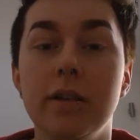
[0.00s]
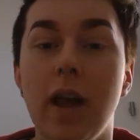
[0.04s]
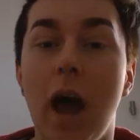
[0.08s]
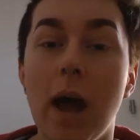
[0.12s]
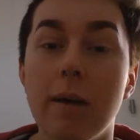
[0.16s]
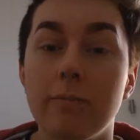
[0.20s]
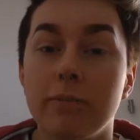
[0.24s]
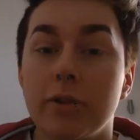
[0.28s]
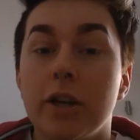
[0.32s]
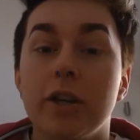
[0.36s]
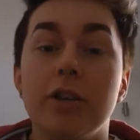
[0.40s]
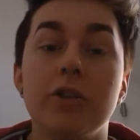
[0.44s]

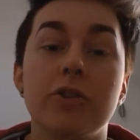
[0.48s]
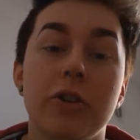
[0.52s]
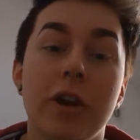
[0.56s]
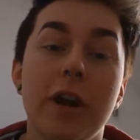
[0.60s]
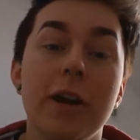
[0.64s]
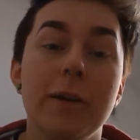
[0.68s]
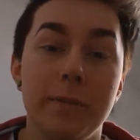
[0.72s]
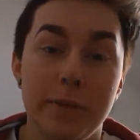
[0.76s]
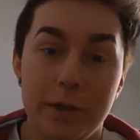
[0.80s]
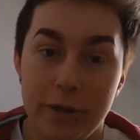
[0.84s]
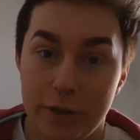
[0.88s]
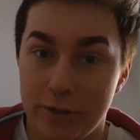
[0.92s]
I'm going to
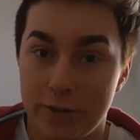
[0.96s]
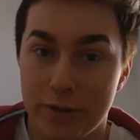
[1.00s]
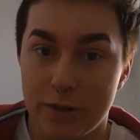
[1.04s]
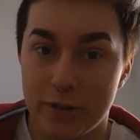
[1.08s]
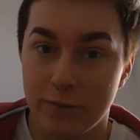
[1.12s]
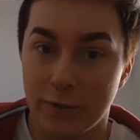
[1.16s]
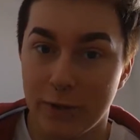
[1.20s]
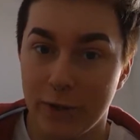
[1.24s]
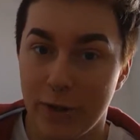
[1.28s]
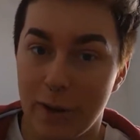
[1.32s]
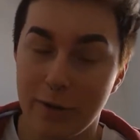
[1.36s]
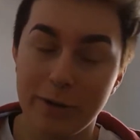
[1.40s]
try and be
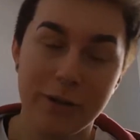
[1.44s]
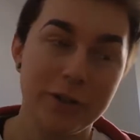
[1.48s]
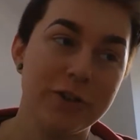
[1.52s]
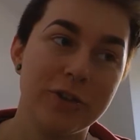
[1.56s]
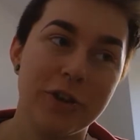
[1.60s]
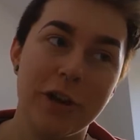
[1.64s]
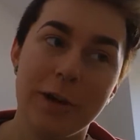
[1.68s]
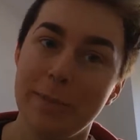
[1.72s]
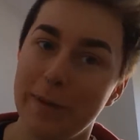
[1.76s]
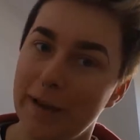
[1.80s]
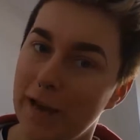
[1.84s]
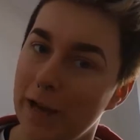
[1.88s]
useful, I'm going to
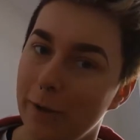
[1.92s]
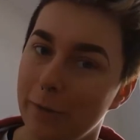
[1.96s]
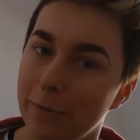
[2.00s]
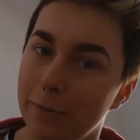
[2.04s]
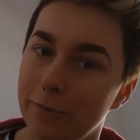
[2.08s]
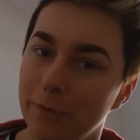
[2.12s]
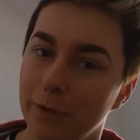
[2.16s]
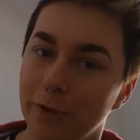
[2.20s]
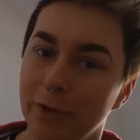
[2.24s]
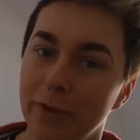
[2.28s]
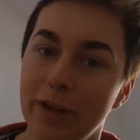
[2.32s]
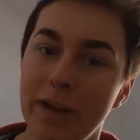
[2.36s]
try and be
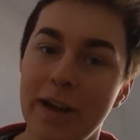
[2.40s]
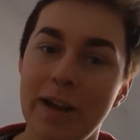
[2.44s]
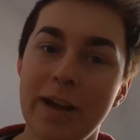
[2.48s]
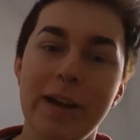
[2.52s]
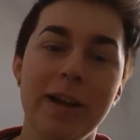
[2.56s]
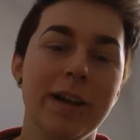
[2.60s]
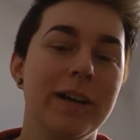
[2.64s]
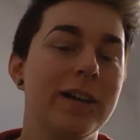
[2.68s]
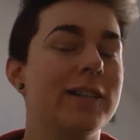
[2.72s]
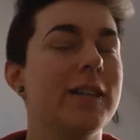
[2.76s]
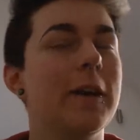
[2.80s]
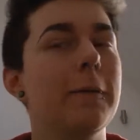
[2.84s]
helpful
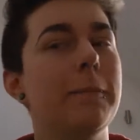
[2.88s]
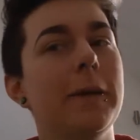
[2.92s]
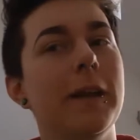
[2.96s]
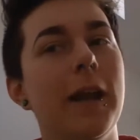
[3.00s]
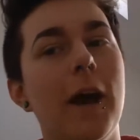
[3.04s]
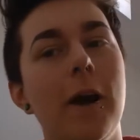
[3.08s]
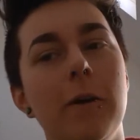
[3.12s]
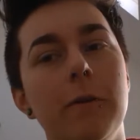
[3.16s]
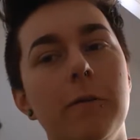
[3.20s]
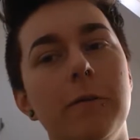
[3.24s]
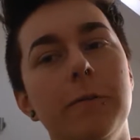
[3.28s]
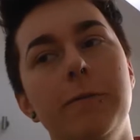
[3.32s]
because I've been
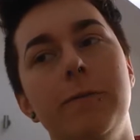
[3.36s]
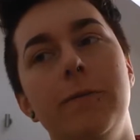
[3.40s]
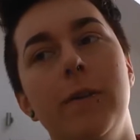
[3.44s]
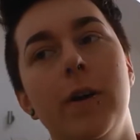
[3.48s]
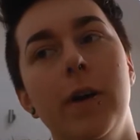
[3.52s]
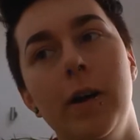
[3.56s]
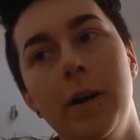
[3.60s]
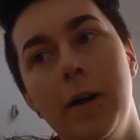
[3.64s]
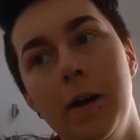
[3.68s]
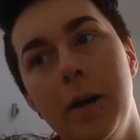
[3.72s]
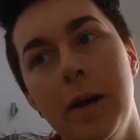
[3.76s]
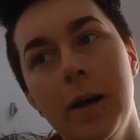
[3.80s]
out
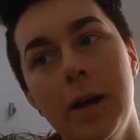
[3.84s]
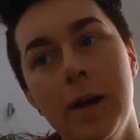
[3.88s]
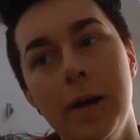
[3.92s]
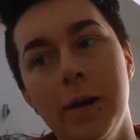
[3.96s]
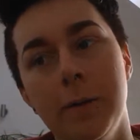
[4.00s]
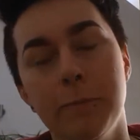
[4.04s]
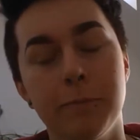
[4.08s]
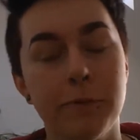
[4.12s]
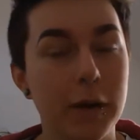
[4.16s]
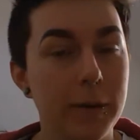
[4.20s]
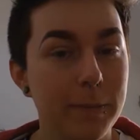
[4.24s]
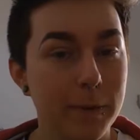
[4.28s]
for
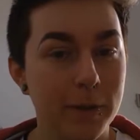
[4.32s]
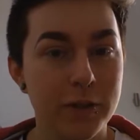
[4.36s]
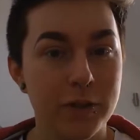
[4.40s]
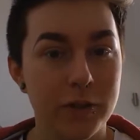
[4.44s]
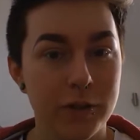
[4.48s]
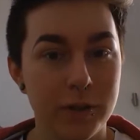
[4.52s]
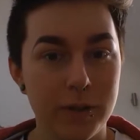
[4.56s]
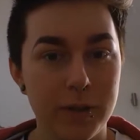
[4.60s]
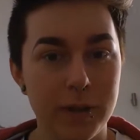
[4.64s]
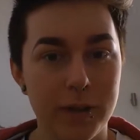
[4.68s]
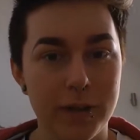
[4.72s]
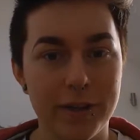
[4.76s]
pretty much
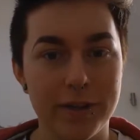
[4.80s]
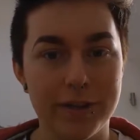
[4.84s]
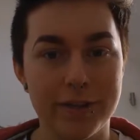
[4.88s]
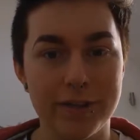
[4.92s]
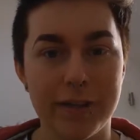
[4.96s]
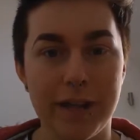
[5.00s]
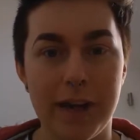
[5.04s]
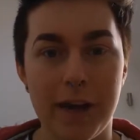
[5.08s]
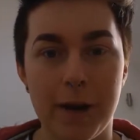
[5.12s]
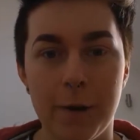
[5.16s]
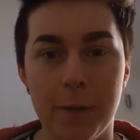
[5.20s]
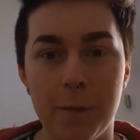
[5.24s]
2 years
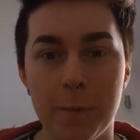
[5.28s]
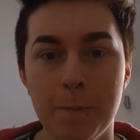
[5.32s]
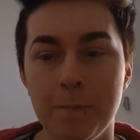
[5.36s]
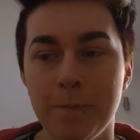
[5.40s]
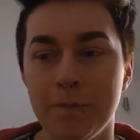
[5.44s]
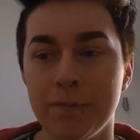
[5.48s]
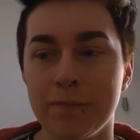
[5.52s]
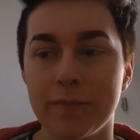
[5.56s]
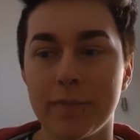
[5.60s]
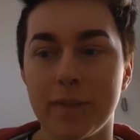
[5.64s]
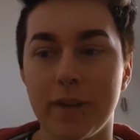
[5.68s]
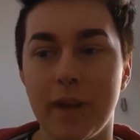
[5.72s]
now.
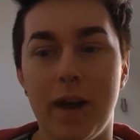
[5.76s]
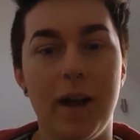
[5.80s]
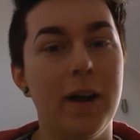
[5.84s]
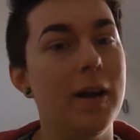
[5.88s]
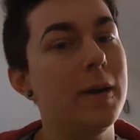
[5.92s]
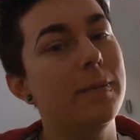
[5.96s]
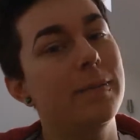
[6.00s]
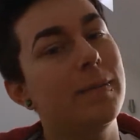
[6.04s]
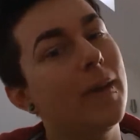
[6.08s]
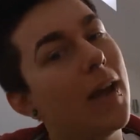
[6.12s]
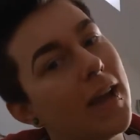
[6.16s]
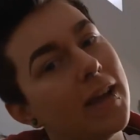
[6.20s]

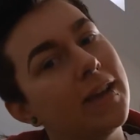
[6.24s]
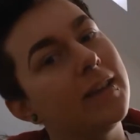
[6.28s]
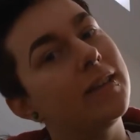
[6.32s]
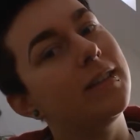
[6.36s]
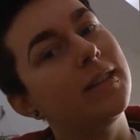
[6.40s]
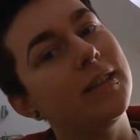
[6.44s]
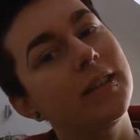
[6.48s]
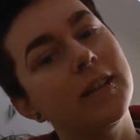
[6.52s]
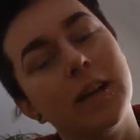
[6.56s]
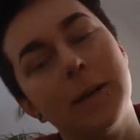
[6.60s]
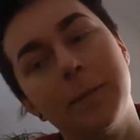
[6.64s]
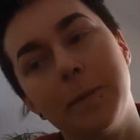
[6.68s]
I'm
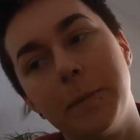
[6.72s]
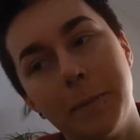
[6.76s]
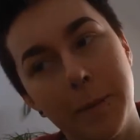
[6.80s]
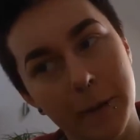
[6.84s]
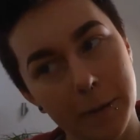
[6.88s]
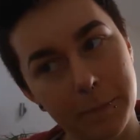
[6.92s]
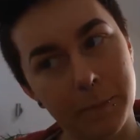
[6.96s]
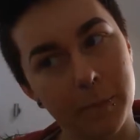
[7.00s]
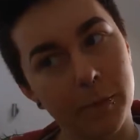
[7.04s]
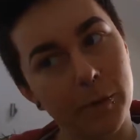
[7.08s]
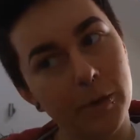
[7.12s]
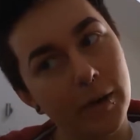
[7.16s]
18, I'm a
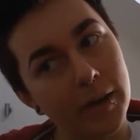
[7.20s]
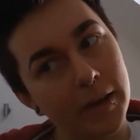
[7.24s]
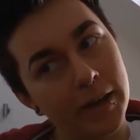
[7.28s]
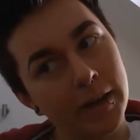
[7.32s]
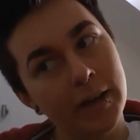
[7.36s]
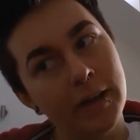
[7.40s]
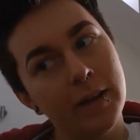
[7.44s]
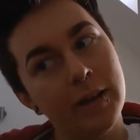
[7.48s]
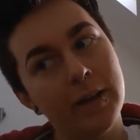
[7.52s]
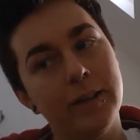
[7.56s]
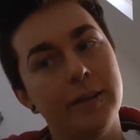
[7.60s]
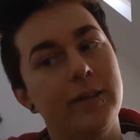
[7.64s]
big boy
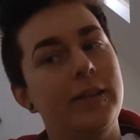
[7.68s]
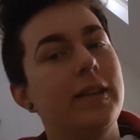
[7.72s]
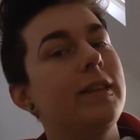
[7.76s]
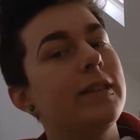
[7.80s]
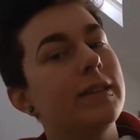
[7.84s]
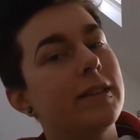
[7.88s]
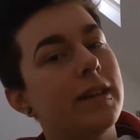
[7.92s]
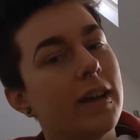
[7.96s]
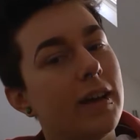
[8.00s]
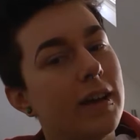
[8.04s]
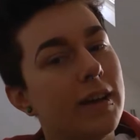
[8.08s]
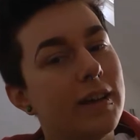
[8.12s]

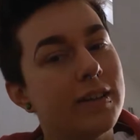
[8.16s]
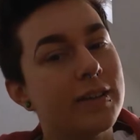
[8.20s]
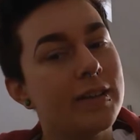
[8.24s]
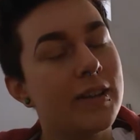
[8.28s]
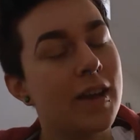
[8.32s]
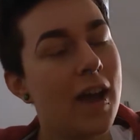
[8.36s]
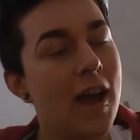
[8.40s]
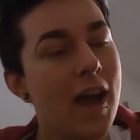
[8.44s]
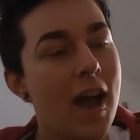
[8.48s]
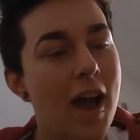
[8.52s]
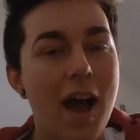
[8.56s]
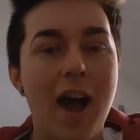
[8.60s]
these days,
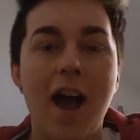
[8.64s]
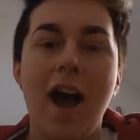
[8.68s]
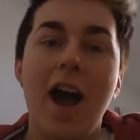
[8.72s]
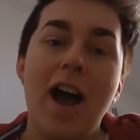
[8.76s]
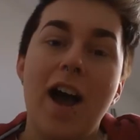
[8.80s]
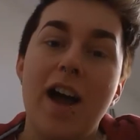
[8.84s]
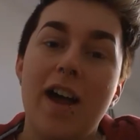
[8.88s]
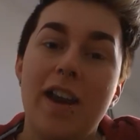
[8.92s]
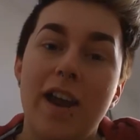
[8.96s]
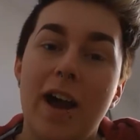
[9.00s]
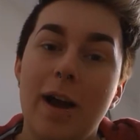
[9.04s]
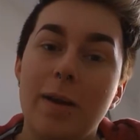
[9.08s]

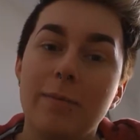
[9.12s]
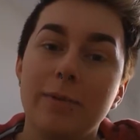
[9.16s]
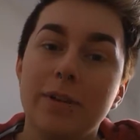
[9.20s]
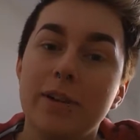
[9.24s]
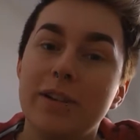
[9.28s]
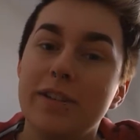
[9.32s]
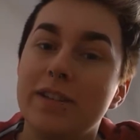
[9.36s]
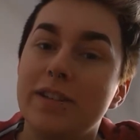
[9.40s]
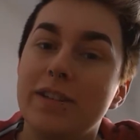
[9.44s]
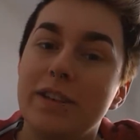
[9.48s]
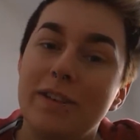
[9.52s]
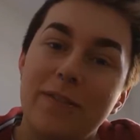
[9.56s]
and I'm going
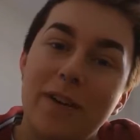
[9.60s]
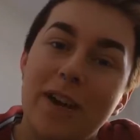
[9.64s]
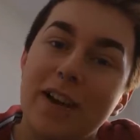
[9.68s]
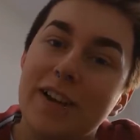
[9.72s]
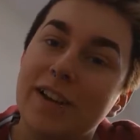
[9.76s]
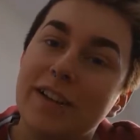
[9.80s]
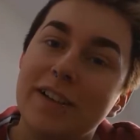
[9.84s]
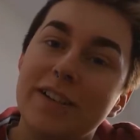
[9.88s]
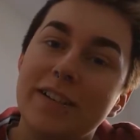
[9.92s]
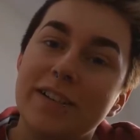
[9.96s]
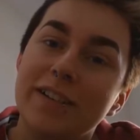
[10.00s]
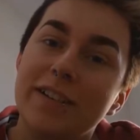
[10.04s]
to see if I
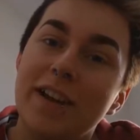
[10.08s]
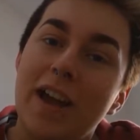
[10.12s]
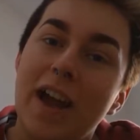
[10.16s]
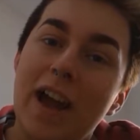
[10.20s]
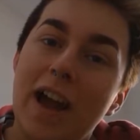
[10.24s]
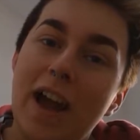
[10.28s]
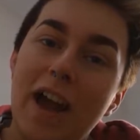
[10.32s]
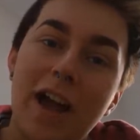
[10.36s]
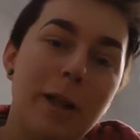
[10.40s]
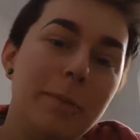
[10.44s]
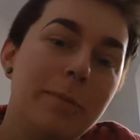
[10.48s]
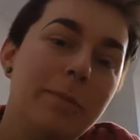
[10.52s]
can
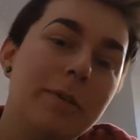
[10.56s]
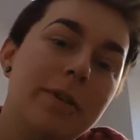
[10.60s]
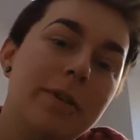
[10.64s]
help